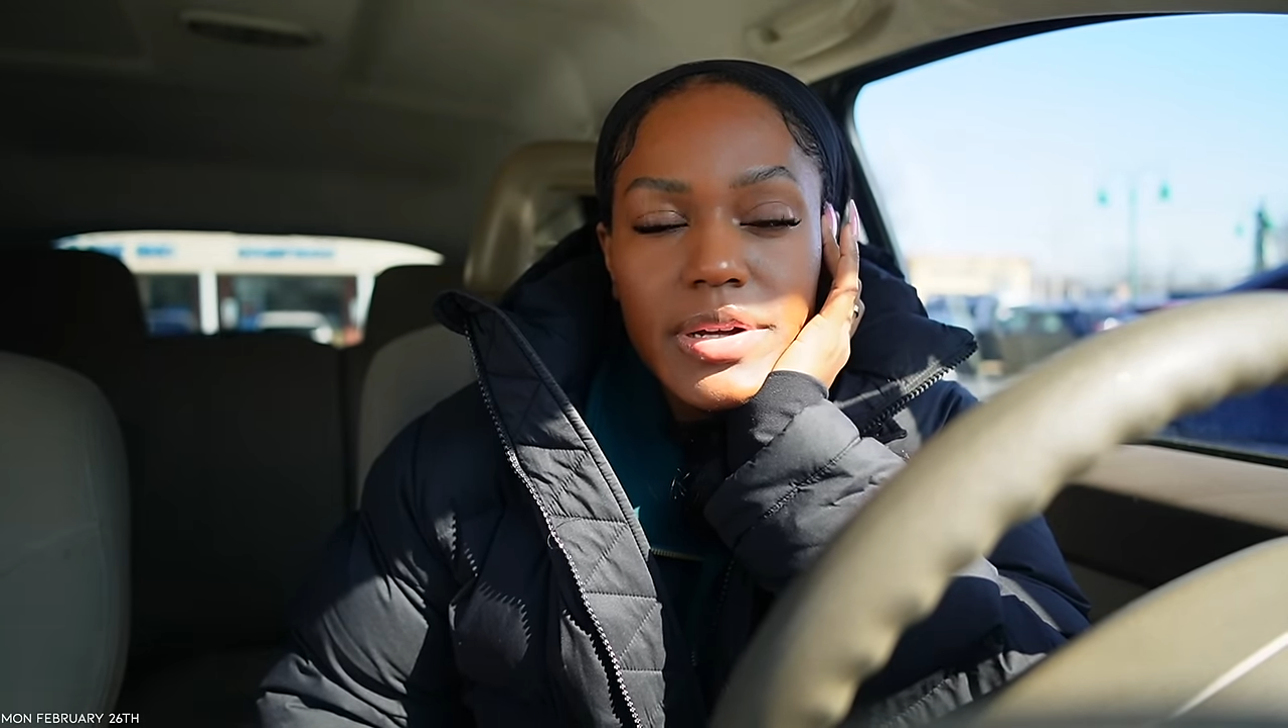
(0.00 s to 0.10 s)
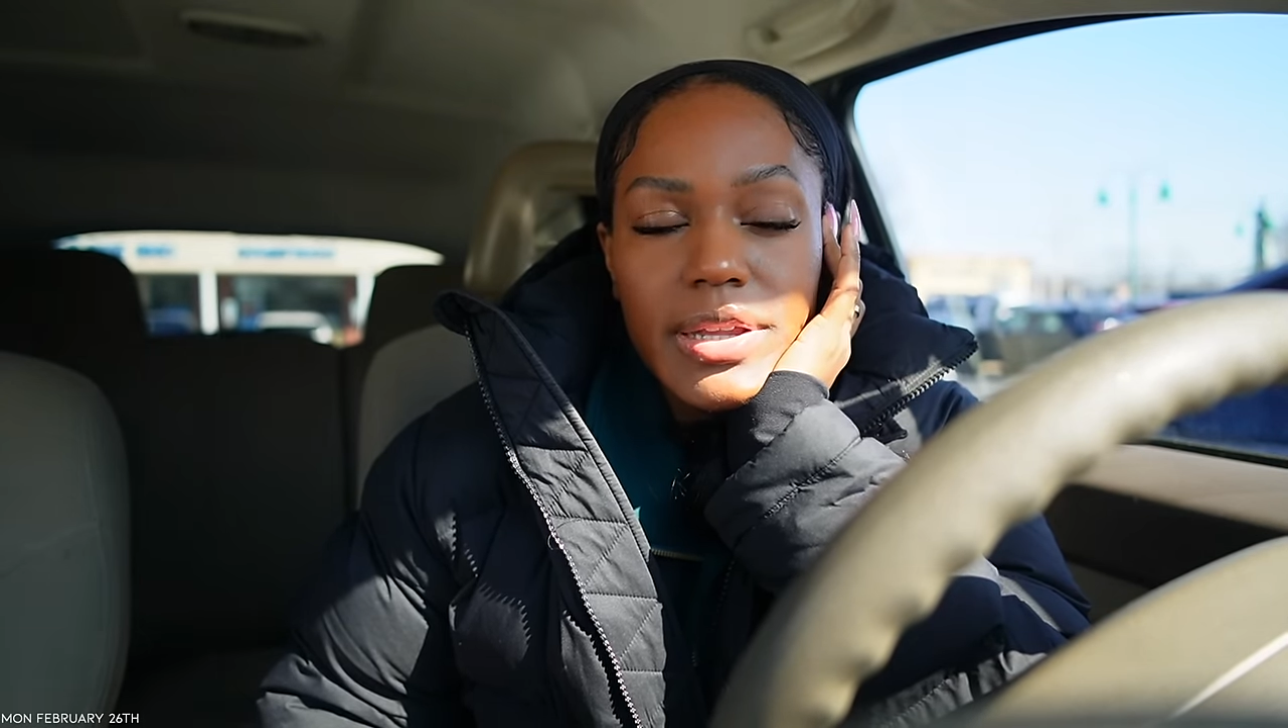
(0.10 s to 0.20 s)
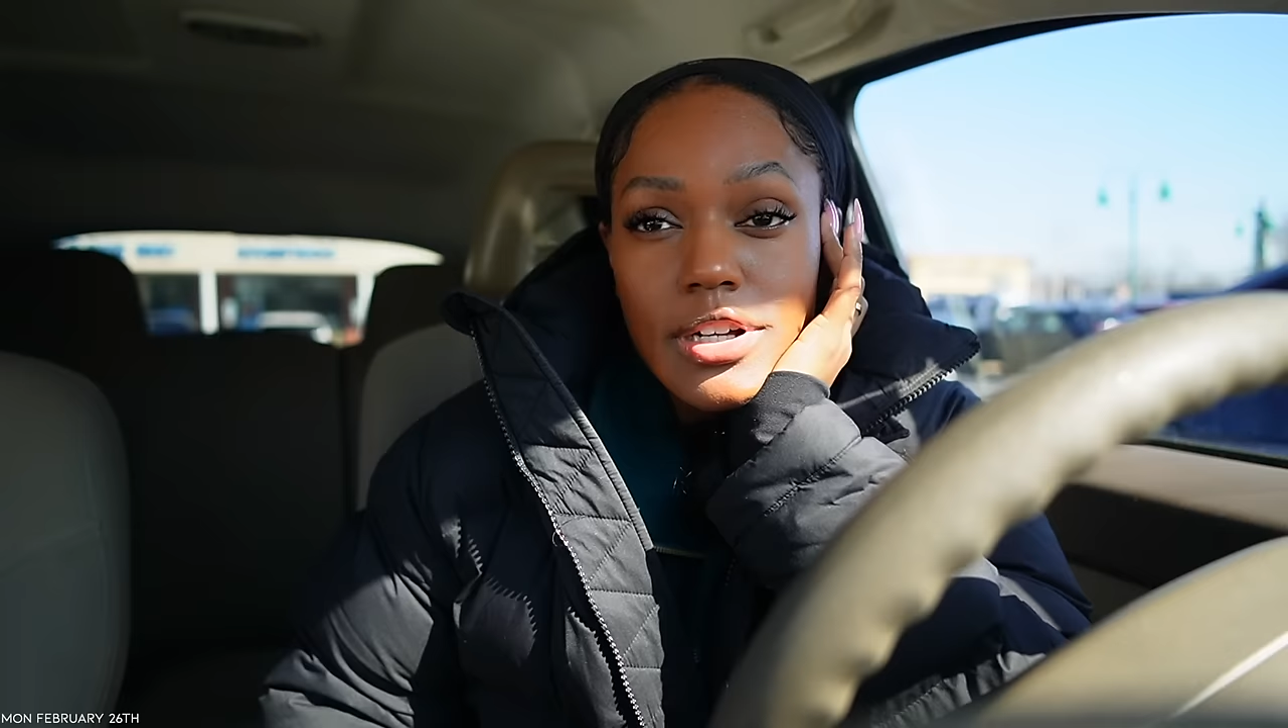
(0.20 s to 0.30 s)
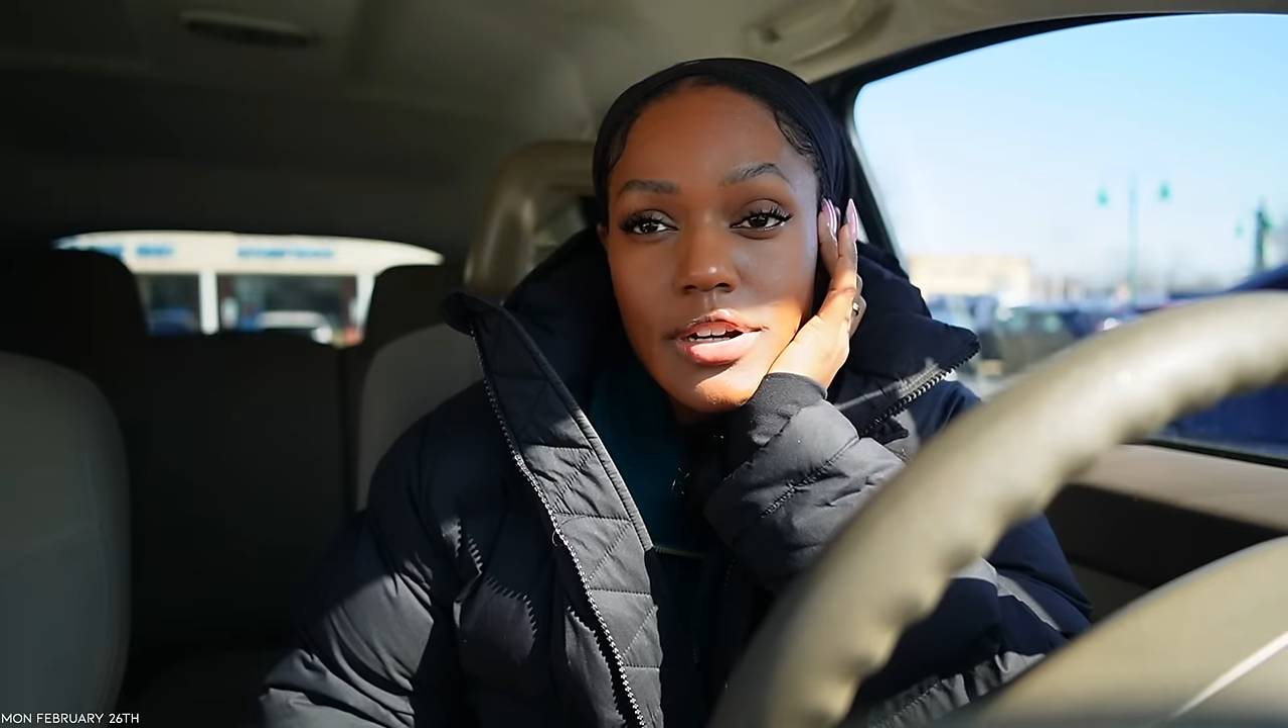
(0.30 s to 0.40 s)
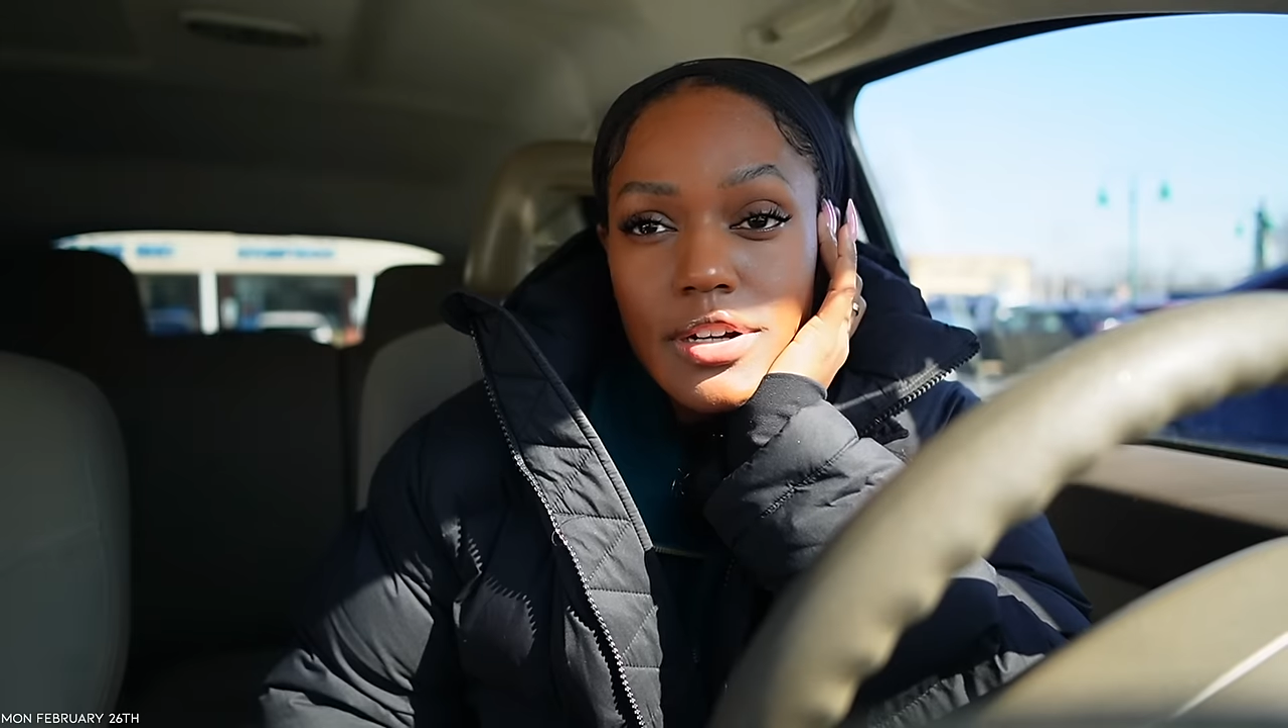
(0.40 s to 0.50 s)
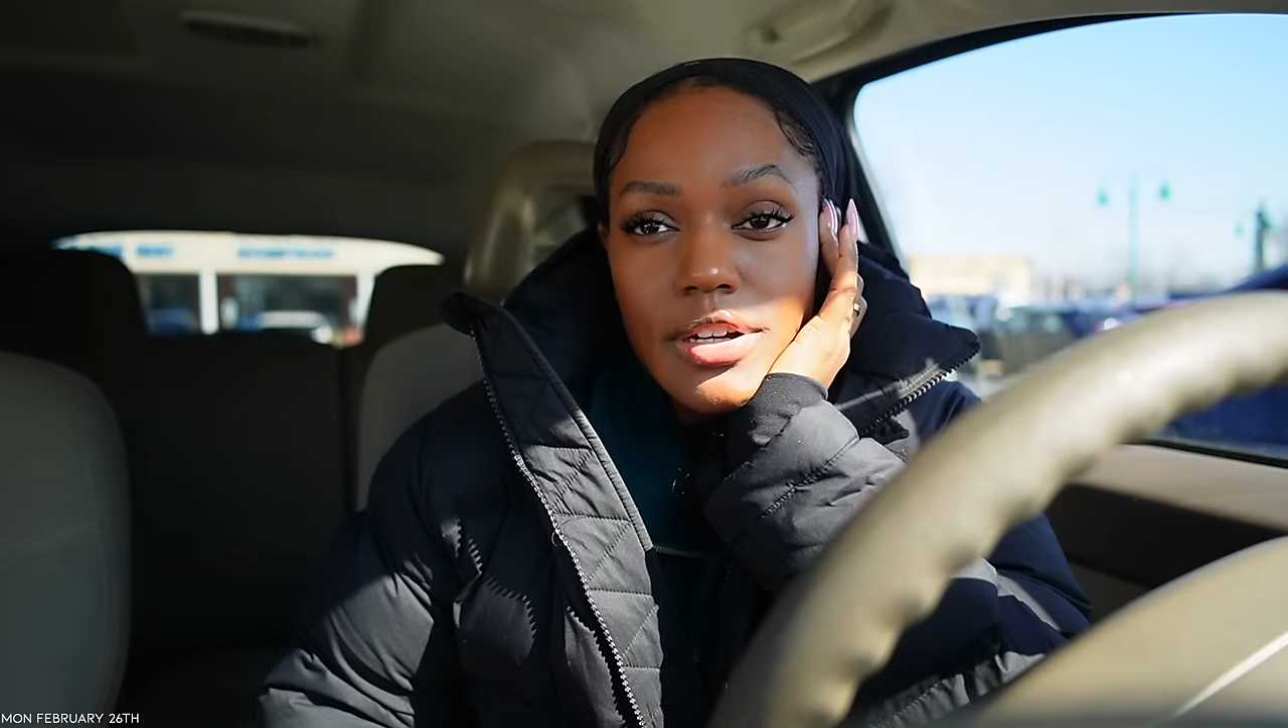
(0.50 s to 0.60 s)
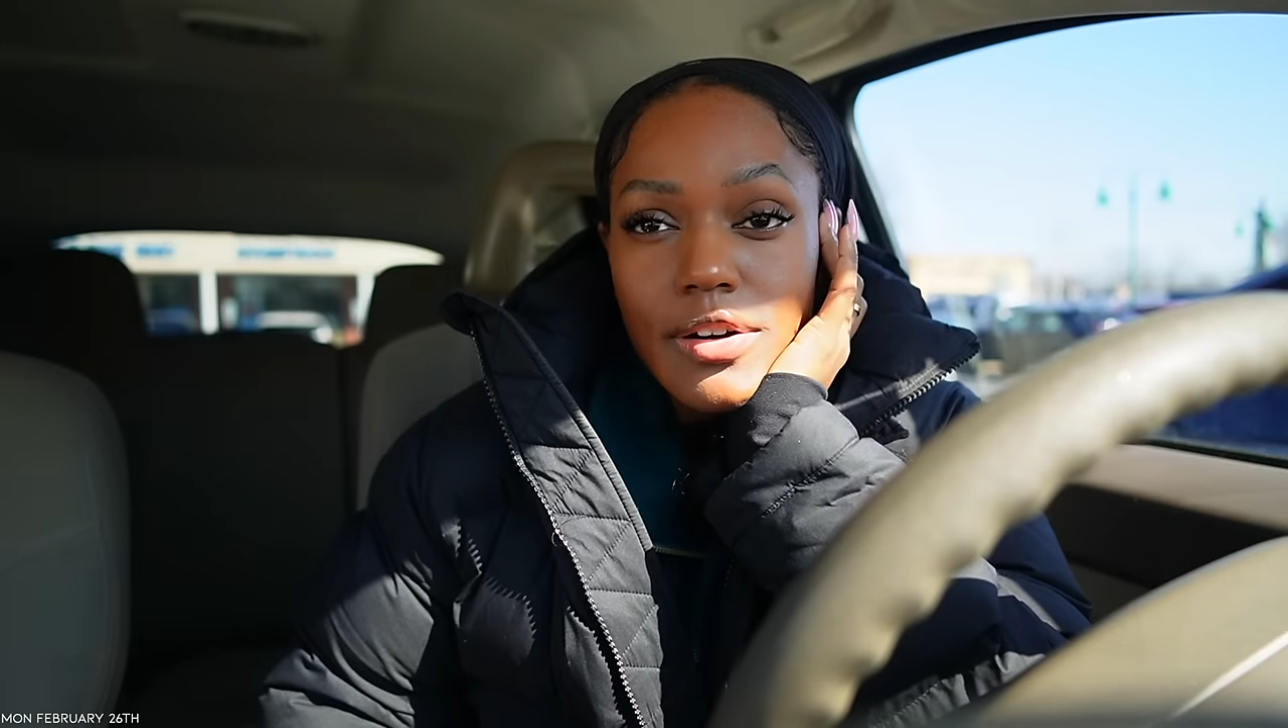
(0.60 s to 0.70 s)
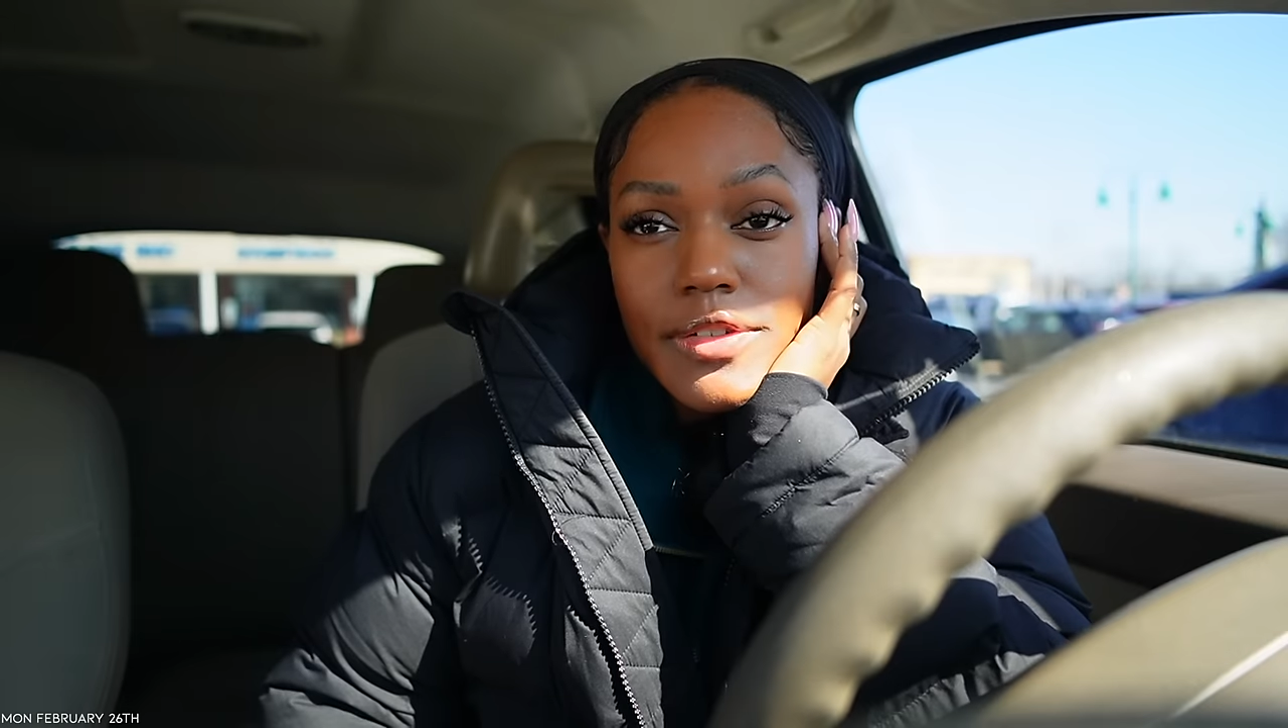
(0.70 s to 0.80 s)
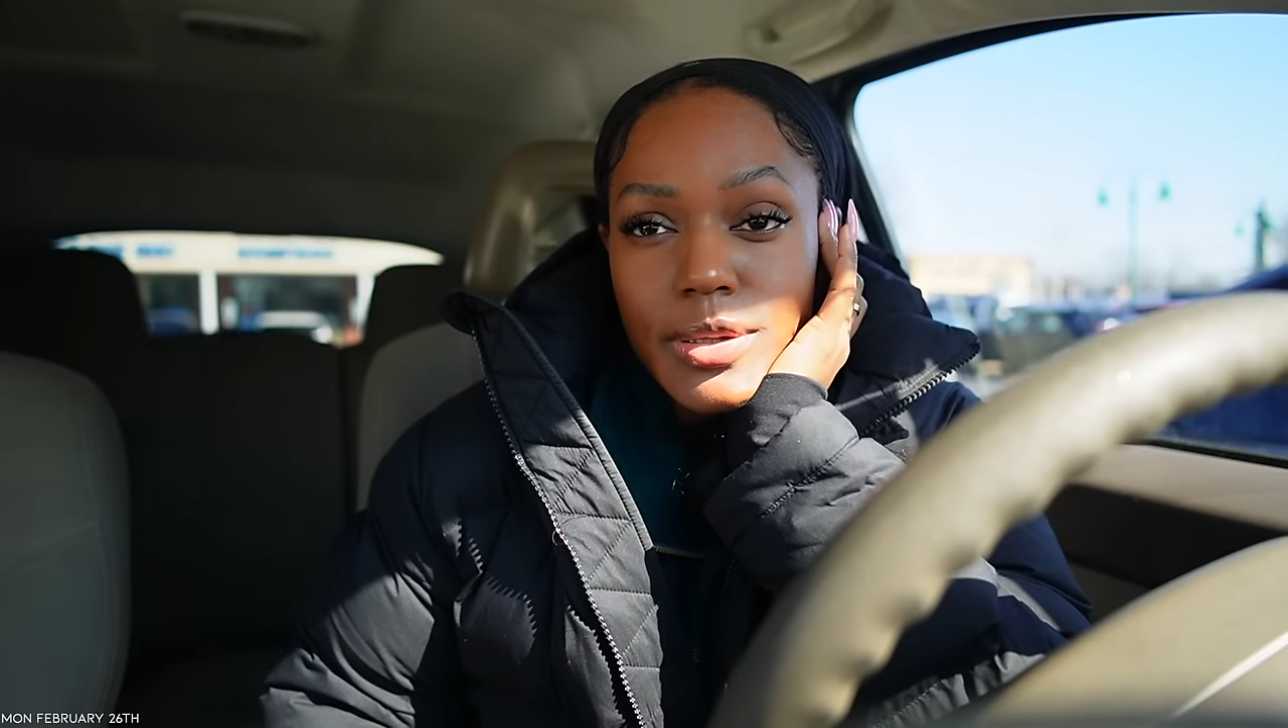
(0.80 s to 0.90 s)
Like, over